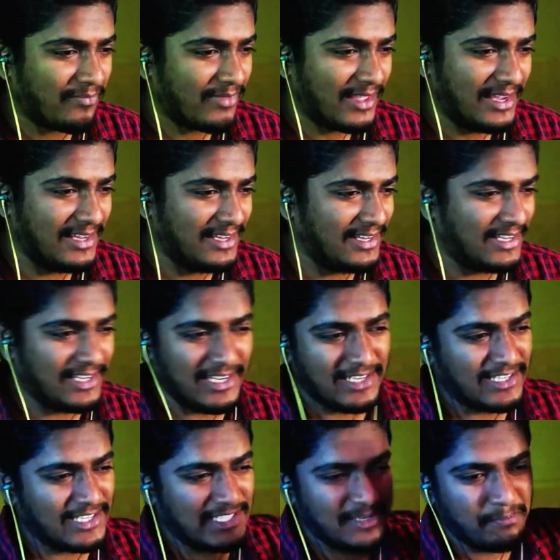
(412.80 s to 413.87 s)
He, he
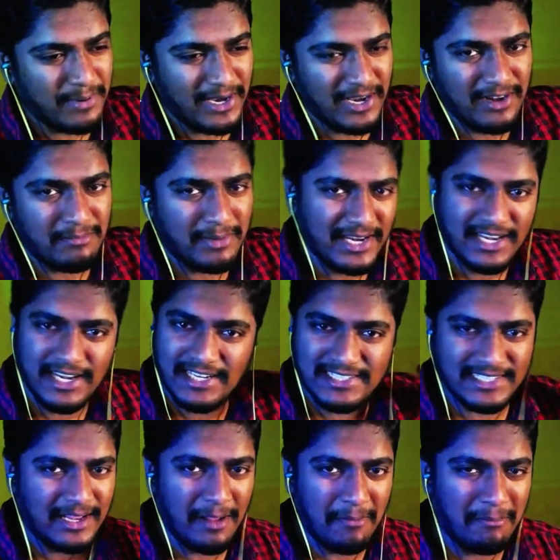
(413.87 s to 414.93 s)
disappeared, but he needs to
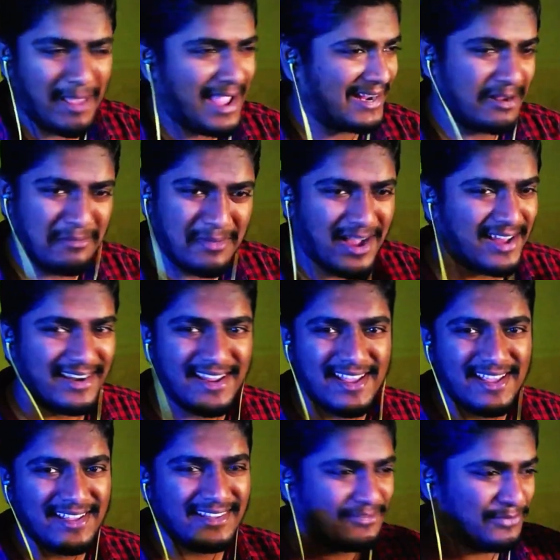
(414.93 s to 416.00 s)
come back. Come on,
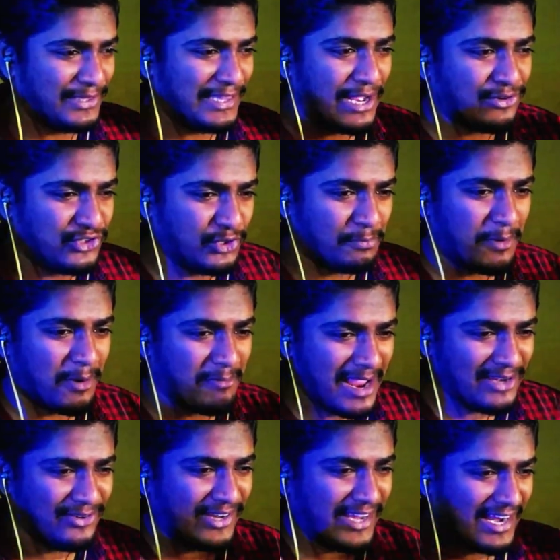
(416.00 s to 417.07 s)
without Superman,
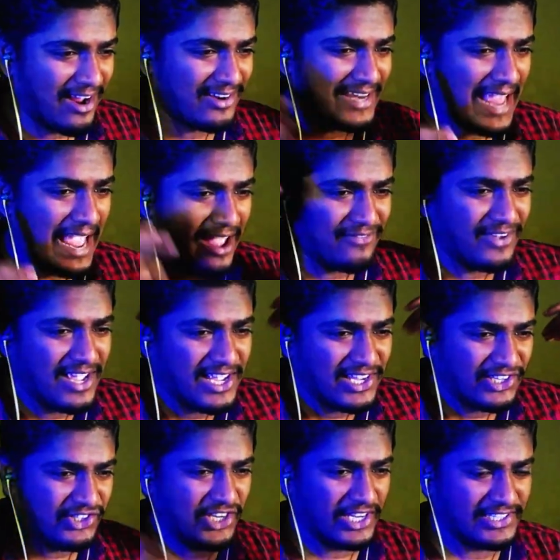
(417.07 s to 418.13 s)
you cannot have
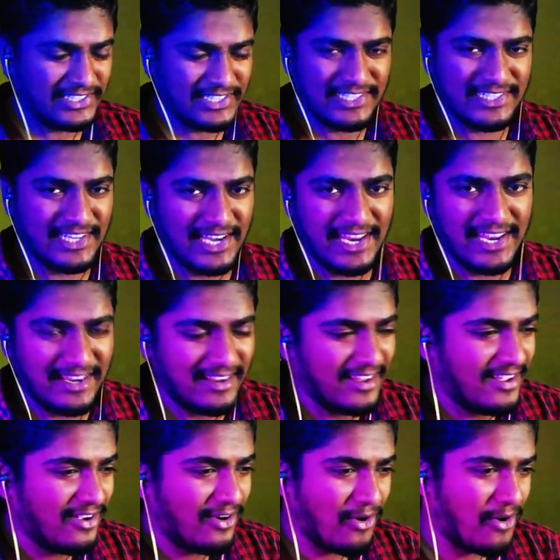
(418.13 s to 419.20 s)
Justice League
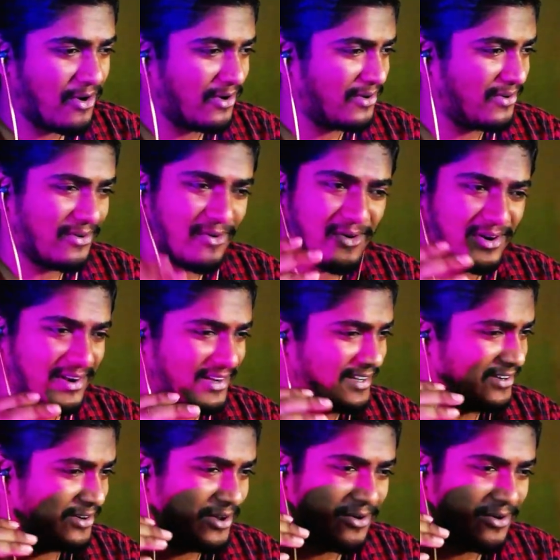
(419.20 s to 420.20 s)
or or you know